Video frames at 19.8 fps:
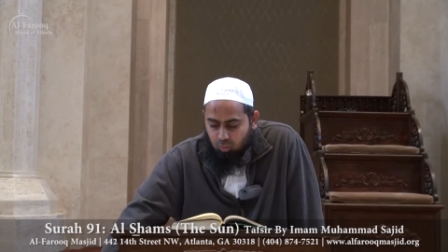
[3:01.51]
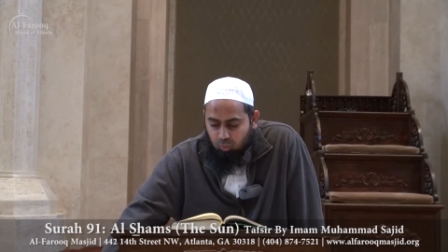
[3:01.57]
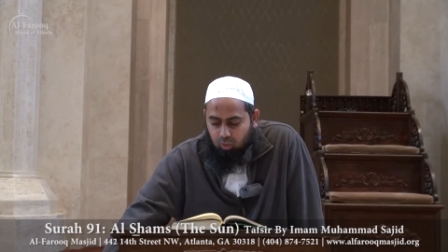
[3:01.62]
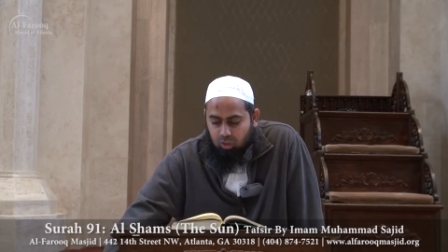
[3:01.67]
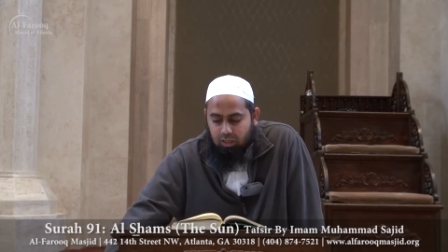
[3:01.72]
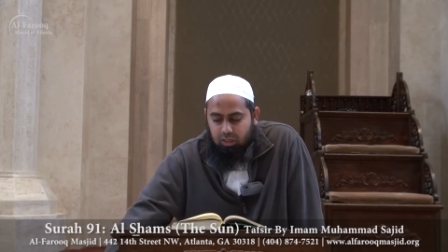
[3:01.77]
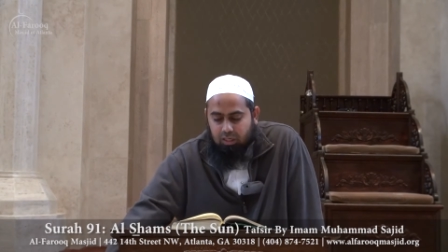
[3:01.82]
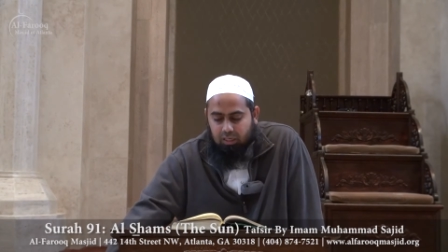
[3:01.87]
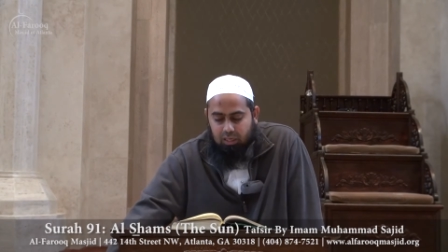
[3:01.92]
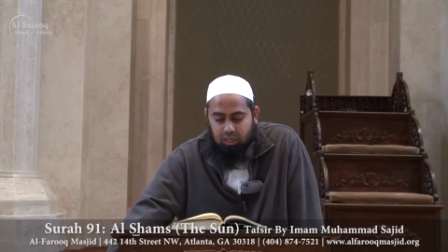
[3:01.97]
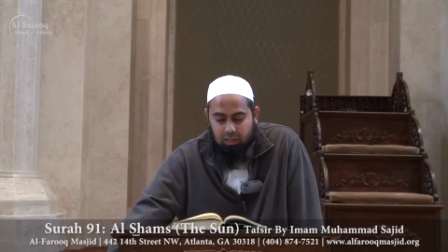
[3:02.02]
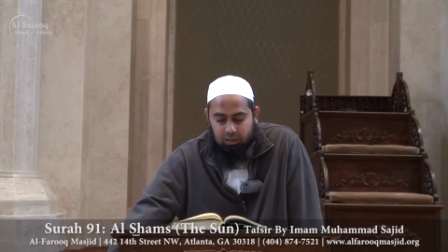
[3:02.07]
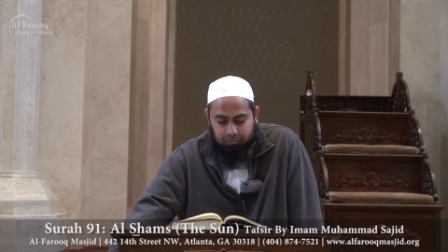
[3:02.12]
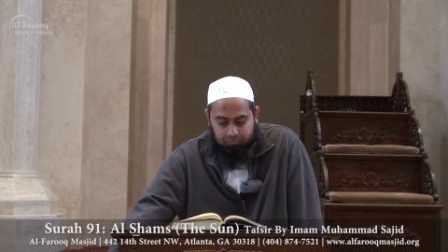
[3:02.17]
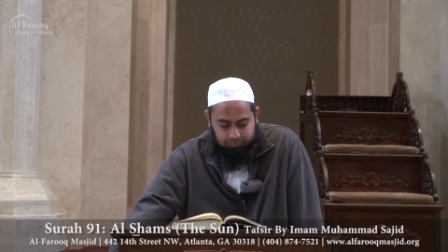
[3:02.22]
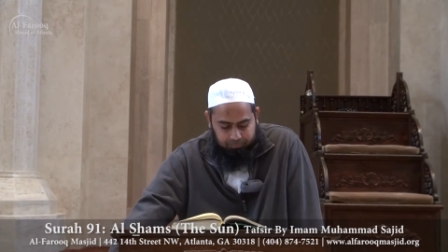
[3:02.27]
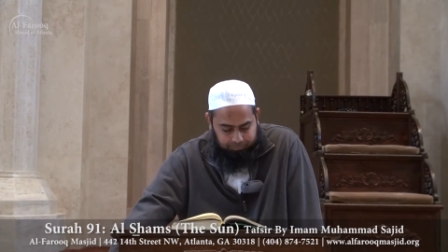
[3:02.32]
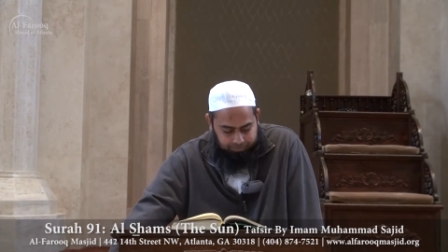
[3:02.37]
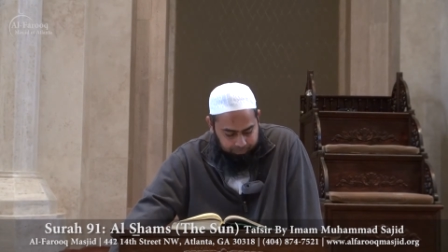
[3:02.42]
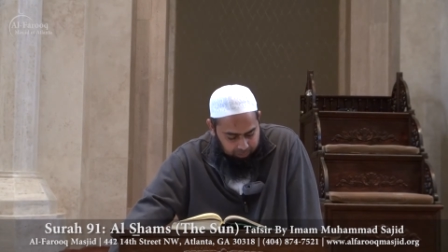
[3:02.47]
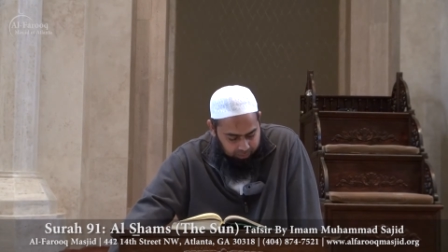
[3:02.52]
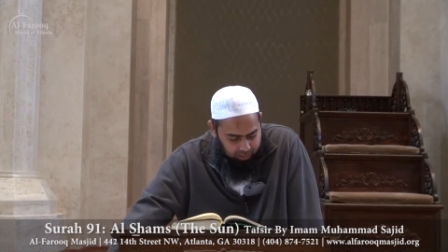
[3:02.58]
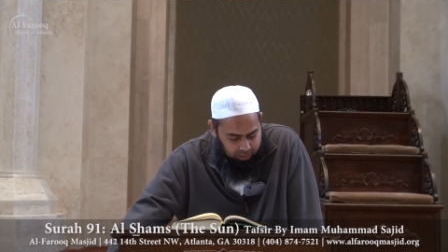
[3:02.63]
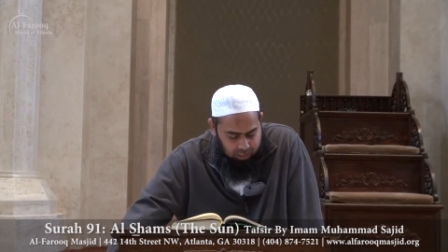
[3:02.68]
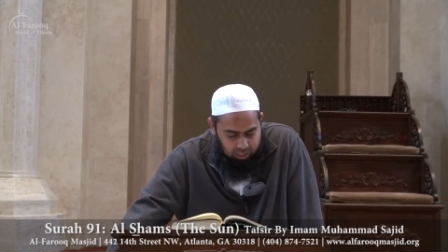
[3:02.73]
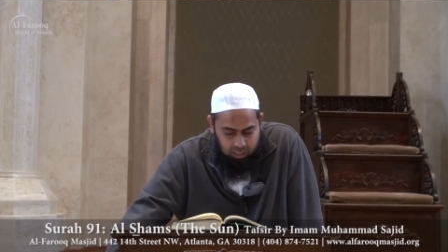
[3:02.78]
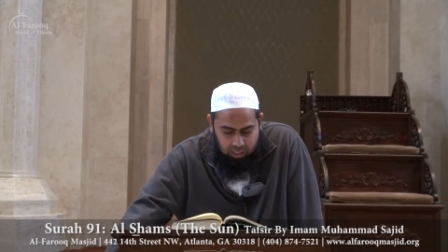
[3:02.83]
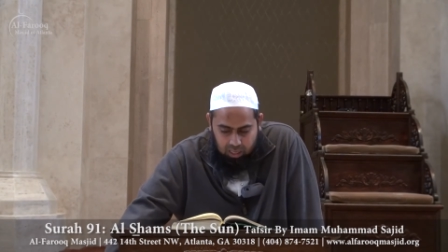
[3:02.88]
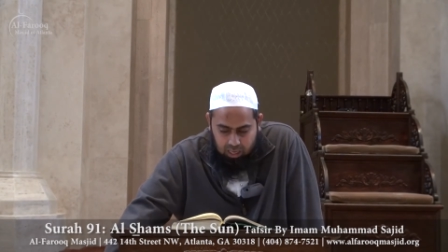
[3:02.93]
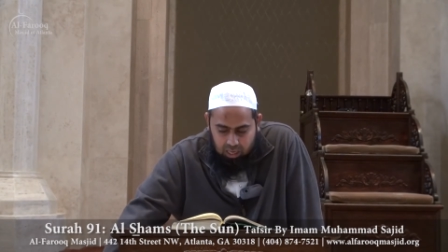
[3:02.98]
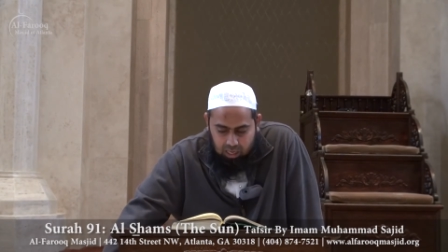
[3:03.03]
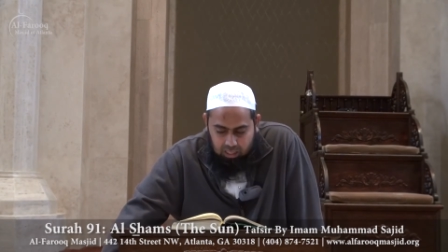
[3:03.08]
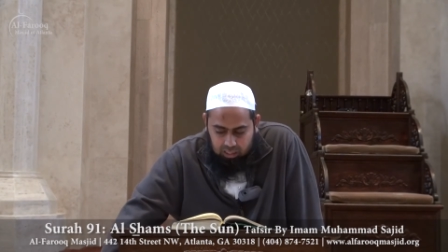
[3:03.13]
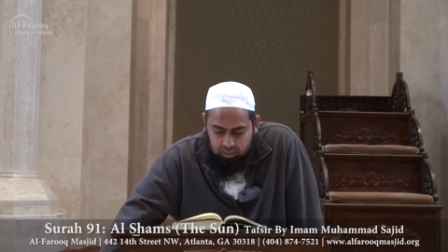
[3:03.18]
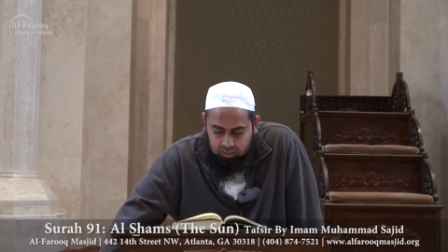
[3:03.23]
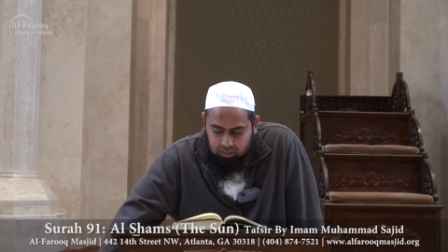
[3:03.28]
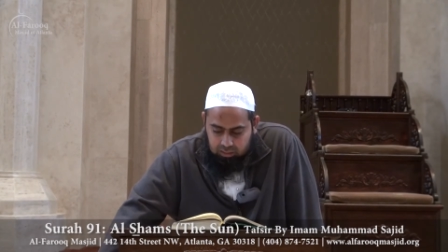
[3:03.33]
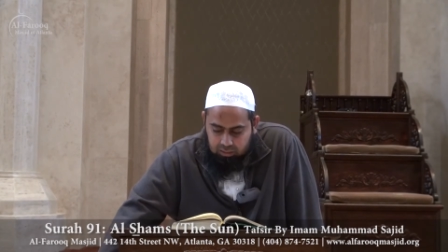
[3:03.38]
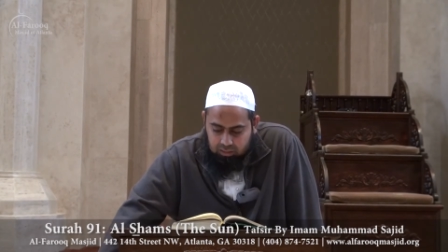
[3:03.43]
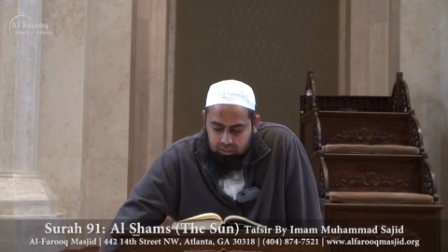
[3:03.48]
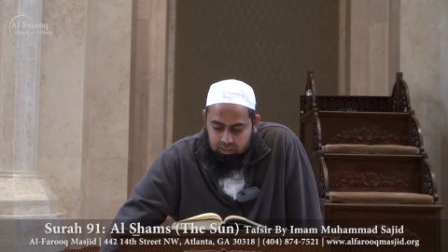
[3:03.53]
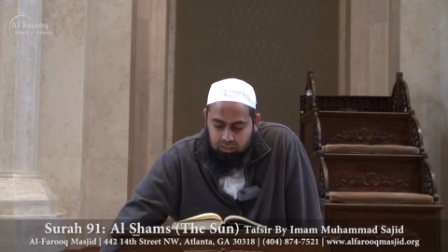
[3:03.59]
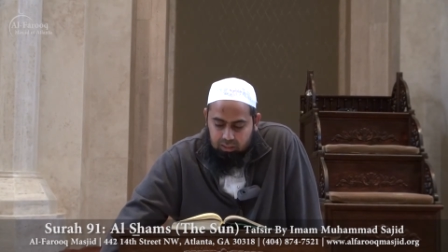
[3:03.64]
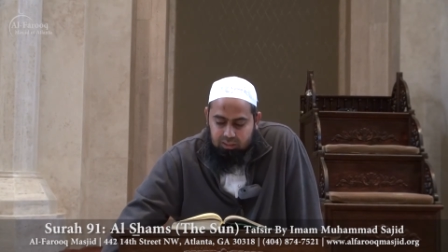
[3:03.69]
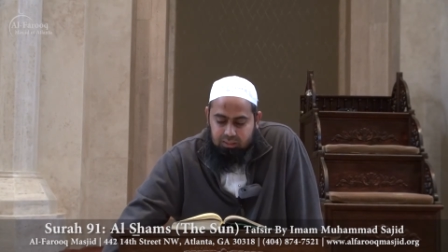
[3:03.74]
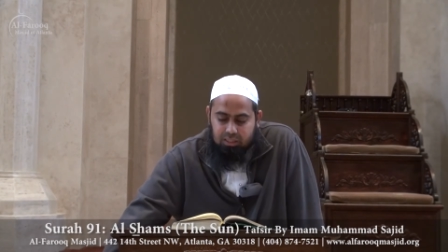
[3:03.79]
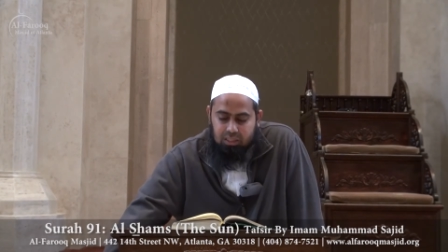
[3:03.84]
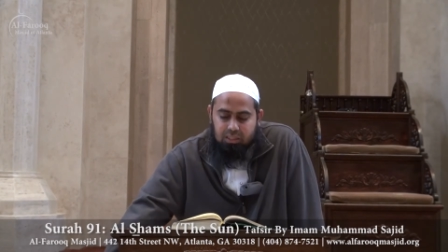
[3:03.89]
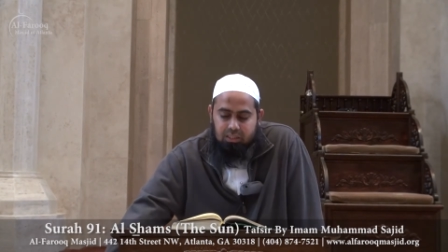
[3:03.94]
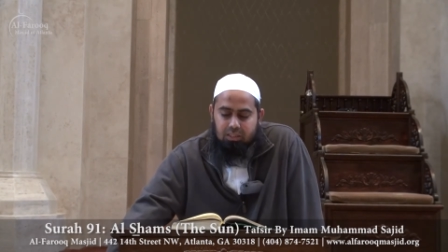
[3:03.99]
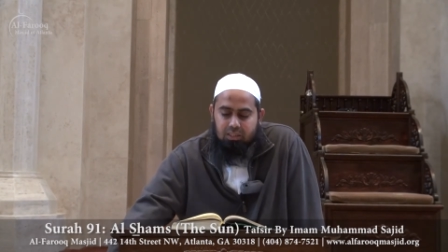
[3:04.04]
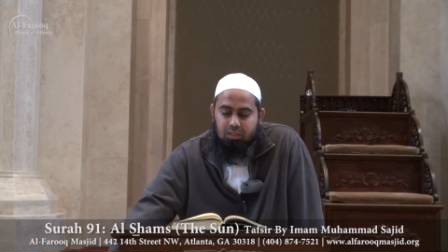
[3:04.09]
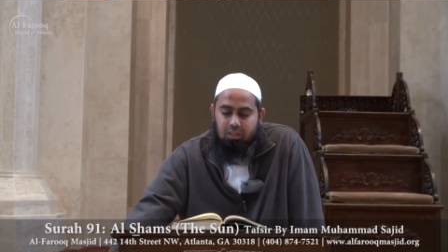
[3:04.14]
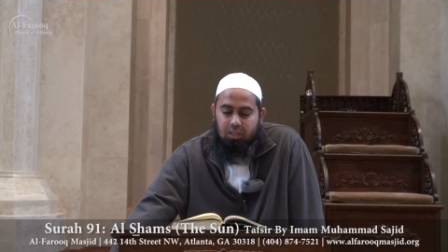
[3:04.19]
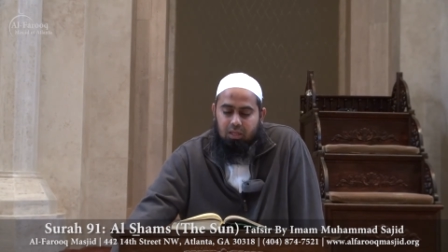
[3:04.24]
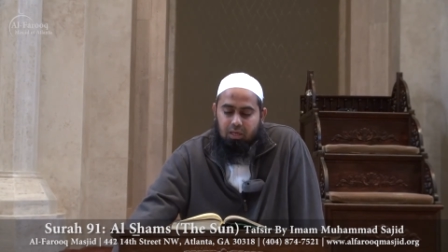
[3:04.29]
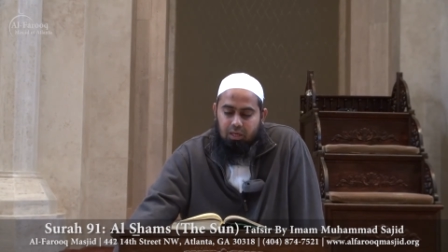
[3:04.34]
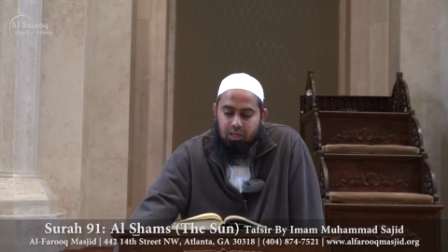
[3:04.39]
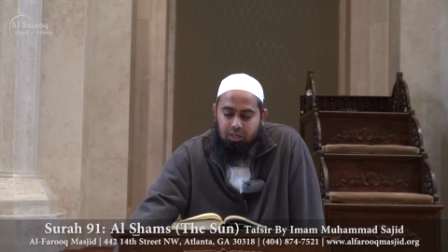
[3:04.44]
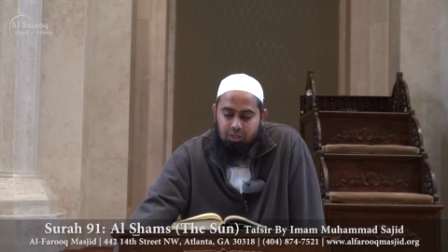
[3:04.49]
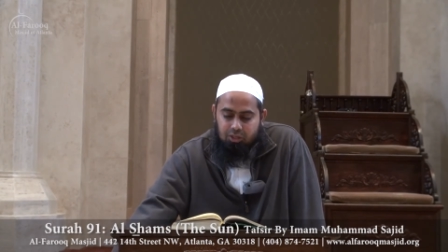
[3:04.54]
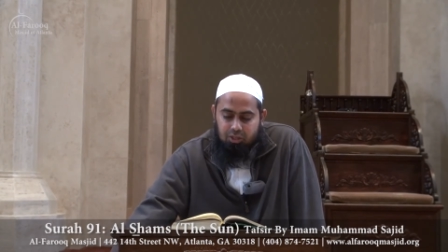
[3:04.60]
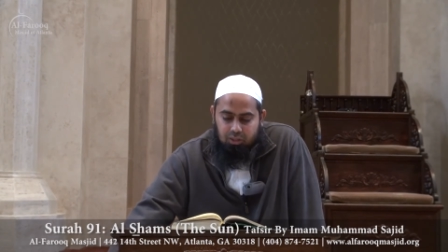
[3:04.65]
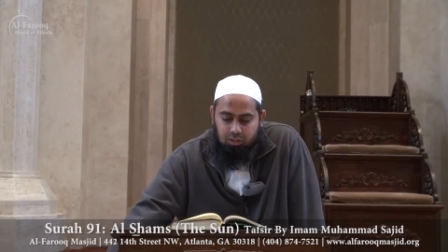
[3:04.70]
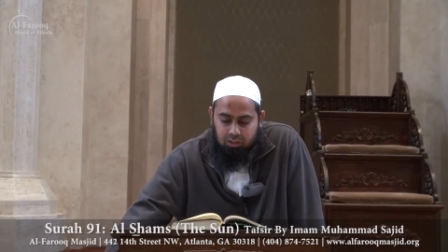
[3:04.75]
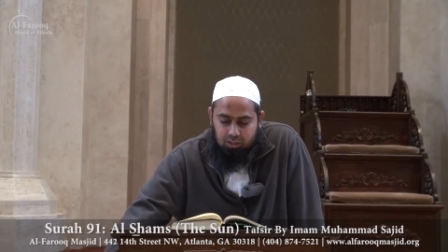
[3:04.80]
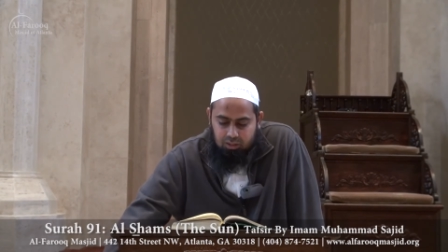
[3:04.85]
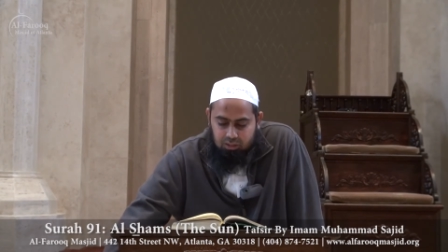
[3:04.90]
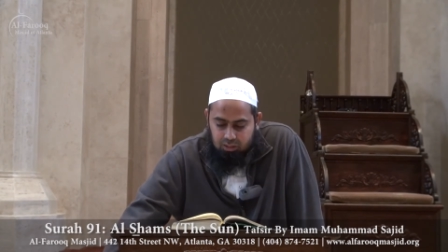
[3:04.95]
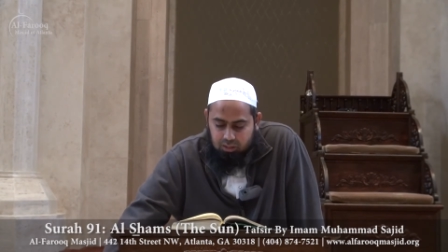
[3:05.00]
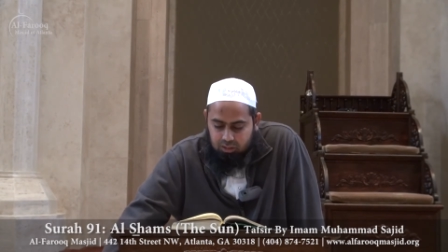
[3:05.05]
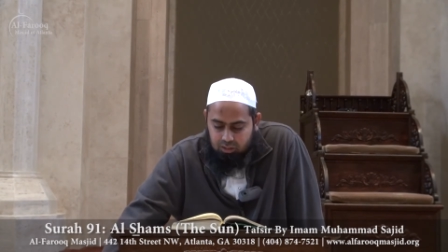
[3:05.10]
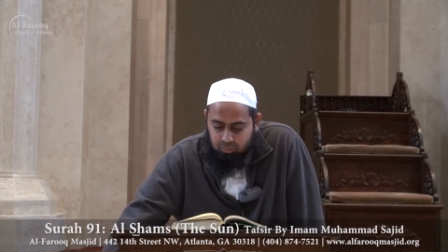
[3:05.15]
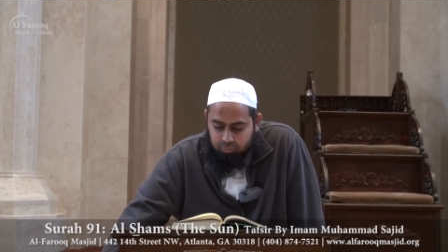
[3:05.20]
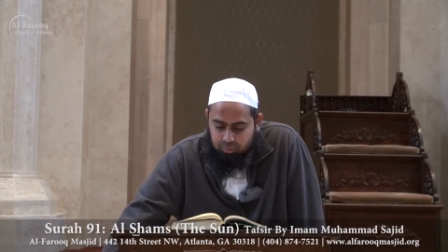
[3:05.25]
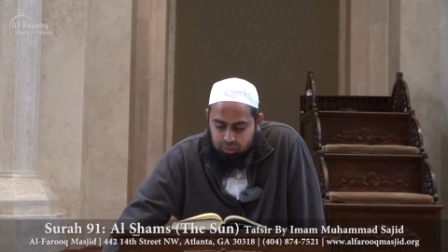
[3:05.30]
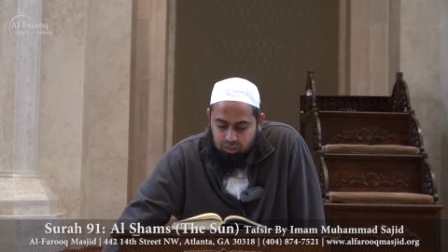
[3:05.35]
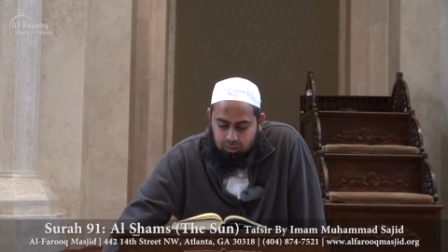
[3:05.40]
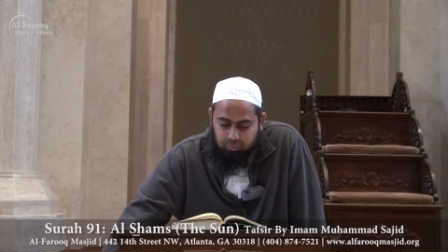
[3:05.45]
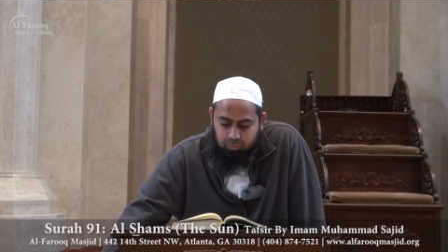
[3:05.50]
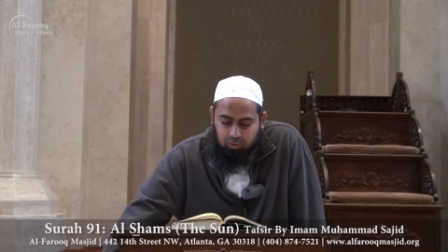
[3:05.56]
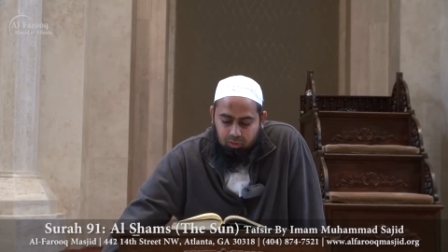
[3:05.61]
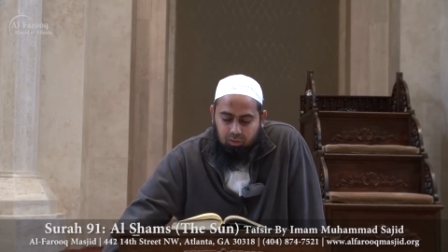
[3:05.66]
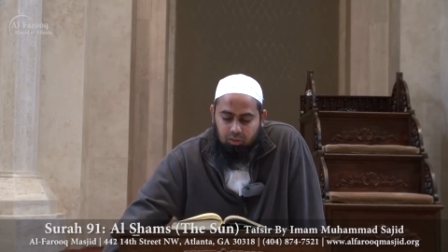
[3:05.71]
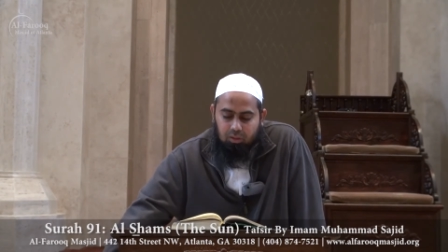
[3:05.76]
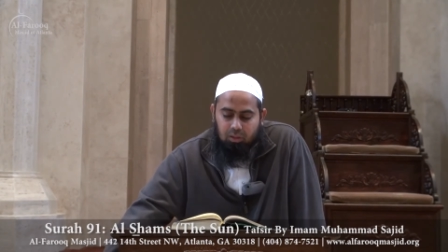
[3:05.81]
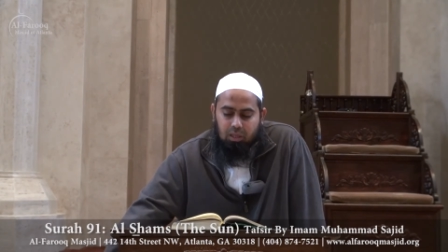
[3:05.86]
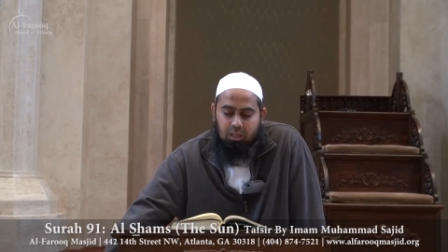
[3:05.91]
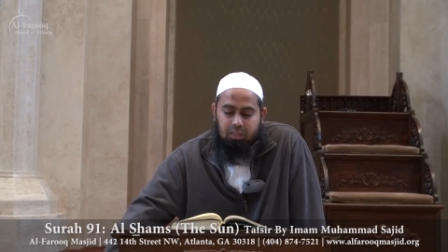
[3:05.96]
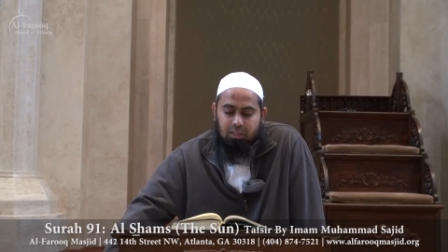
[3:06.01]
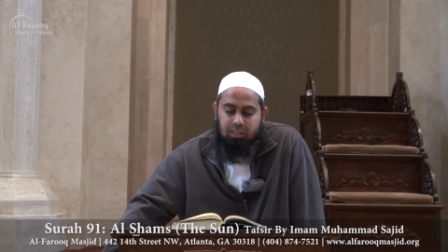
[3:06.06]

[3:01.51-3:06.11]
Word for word: worldly life. And this is the nation, this is the people,